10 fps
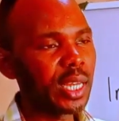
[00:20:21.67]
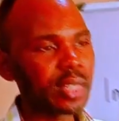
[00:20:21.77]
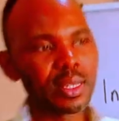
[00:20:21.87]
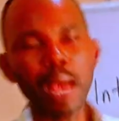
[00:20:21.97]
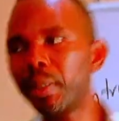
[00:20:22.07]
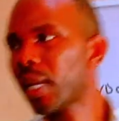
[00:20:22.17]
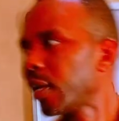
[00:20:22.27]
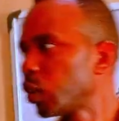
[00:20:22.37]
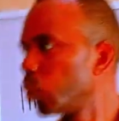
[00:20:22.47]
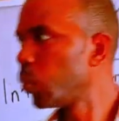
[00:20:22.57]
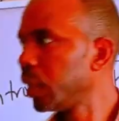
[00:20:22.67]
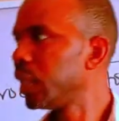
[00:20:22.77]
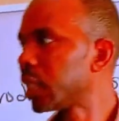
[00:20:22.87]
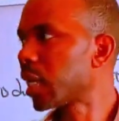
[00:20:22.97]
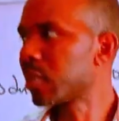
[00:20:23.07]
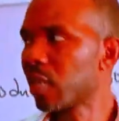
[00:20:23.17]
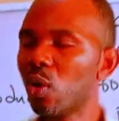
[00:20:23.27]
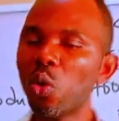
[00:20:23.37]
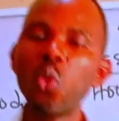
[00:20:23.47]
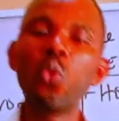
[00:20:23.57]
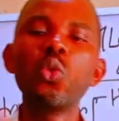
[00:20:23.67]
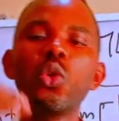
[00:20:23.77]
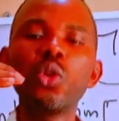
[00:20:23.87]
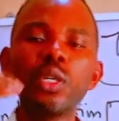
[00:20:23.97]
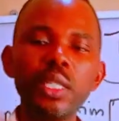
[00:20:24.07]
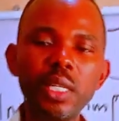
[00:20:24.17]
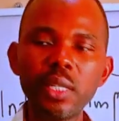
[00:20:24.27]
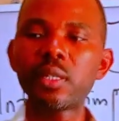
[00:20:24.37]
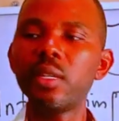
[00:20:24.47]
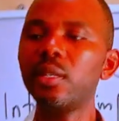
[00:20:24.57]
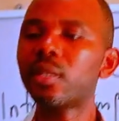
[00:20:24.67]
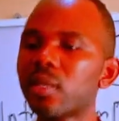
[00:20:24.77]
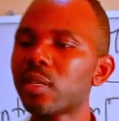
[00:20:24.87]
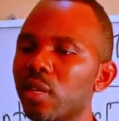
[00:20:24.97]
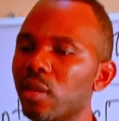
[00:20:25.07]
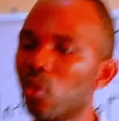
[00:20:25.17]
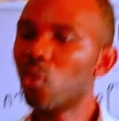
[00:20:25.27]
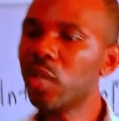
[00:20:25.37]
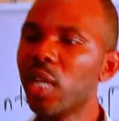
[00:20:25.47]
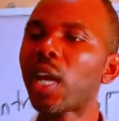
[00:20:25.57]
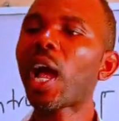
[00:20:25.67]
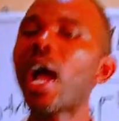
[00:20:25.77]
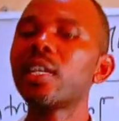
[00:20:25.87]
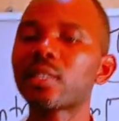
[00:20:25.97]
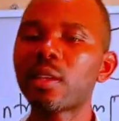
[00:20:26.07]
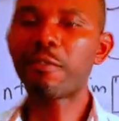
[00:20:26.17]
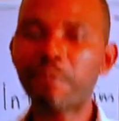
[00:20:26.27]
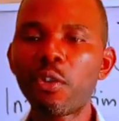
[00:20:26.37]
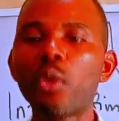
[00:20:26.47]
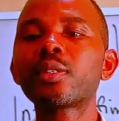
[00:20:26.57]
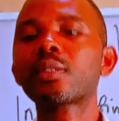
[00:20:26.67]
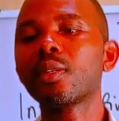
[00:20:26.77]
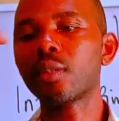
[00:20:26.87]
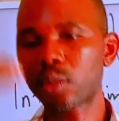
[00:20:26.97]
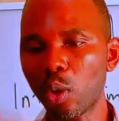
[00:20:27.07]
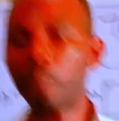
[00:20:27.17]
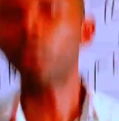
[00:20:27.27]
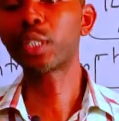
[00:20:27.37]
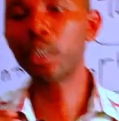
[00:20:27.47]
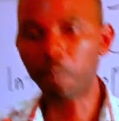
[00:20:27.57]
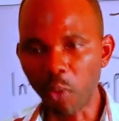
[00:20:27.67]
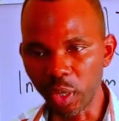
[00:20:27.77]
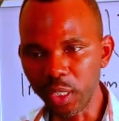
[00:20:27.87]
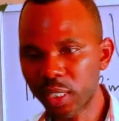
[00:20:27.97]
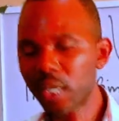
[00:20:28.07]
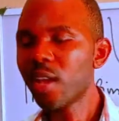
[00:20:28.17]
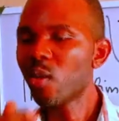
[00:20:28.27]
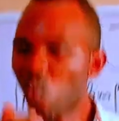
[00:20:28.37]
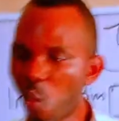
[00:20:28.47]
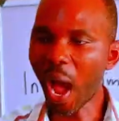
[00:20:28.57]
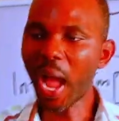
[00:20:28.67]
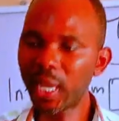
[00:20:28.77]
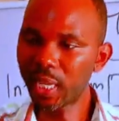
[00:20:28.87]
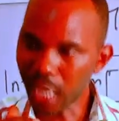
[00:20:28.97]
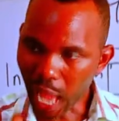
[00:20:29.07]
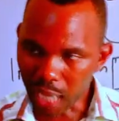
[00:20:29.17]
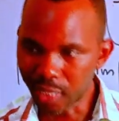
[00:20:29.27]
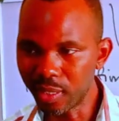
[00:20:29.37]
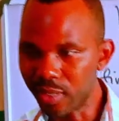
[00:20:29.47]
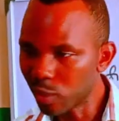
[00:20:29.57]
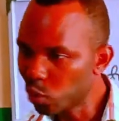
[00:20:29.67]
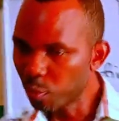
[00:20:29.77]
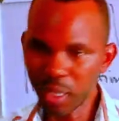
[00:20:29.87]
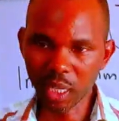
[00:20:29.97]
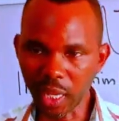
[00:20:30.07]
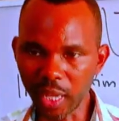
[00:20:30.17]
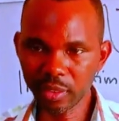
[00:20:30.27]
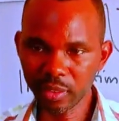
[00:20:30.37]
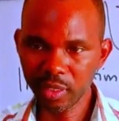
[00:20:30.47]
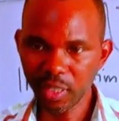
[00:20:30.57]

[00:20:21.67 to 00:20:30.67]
The examiner should read it and say, oh, this is Onyeka's first supporting point. Why he agrees. It should be clear.